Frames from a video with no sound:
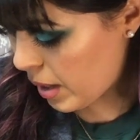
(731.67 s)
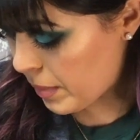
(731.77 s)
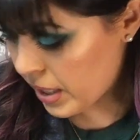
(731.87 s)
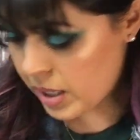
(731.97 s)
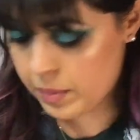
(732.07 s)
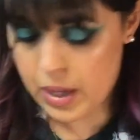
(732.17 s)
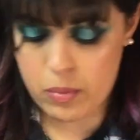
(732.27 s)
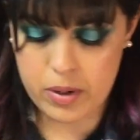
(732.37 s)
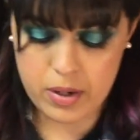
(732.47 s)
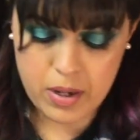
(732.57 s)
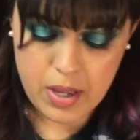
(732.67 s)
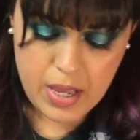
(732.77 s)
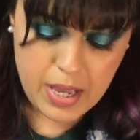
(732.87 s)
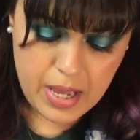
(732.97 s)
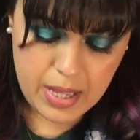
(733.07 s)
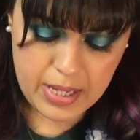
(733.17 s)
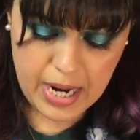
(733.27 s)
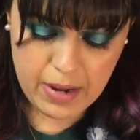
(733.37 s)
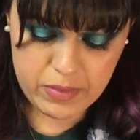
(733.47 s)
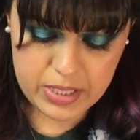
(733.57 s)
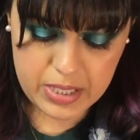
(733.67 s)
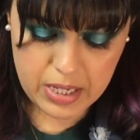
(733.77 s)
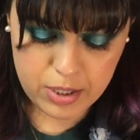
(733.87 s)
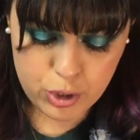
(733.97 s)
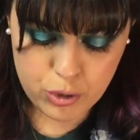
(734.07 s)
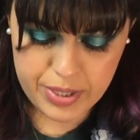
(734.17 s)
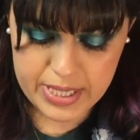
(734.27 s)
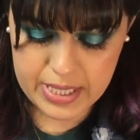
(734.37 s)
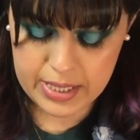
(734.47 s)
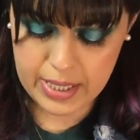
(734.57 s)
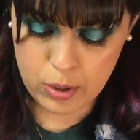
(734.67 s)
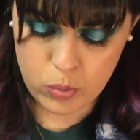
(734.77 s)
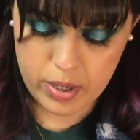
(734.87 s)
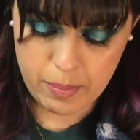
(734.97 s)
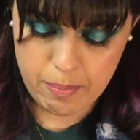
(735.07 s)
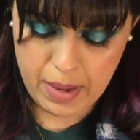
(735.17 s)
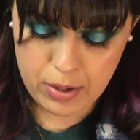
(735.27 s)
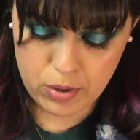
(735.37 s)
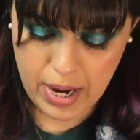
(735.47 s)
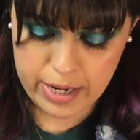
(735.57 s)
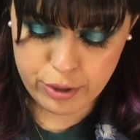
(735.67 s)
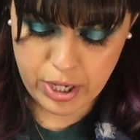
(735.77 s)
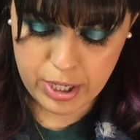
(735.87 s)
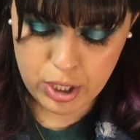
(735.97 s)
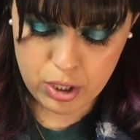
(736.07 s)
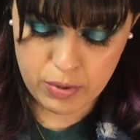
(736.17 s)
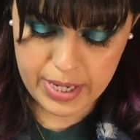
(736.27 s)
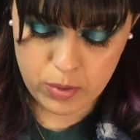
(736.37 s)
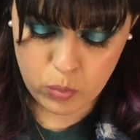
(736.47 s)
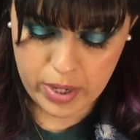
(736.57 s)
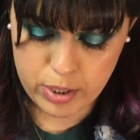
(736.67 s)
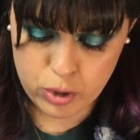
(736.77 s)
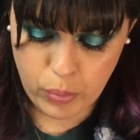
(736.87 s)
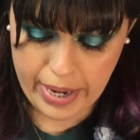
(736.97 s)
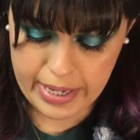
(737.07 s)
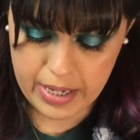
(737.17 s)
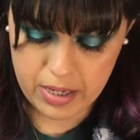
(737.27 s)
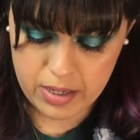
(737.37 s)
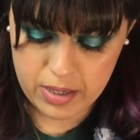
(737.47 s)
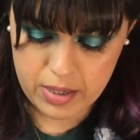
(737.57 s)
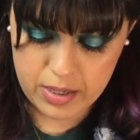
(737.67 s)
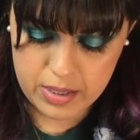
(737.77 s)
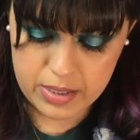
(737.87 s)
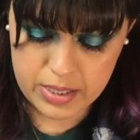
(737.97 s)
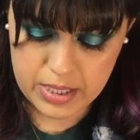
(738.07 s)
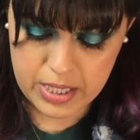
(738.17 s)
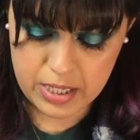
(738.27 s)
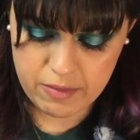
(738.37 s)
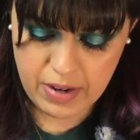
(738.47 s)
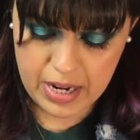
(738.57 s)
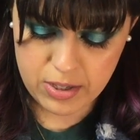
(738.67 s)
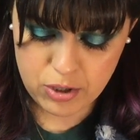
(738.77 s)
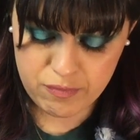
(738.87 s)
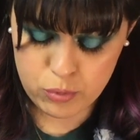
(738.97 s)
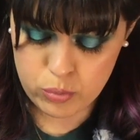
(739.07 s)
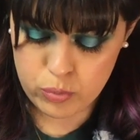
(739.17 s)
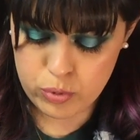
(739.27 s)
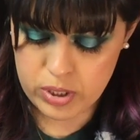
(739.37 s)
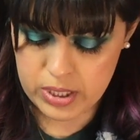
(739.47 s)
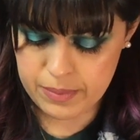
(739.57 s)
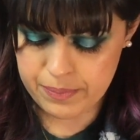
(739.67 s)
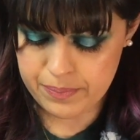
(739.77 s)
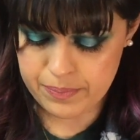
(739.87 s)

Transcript: I'm gonna keep that one. And then I have this Catrice Liquid Metal eyeshadow in 120. Satina van der Woodsen.